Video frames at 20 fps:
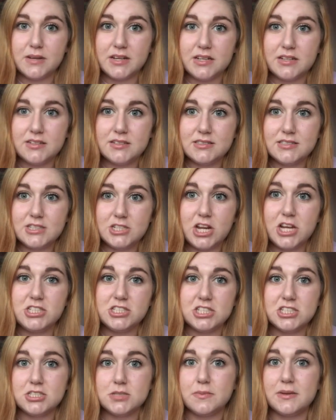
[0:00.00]

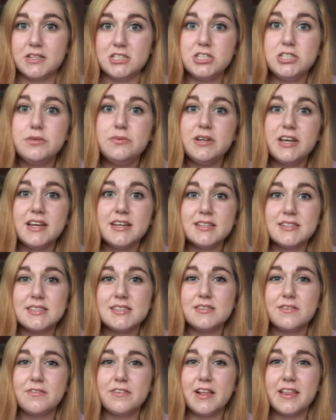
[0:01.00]
into my tunic
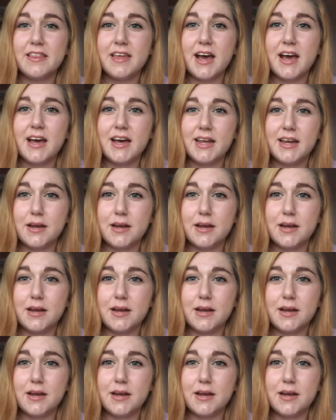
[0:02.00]
and stuff like that,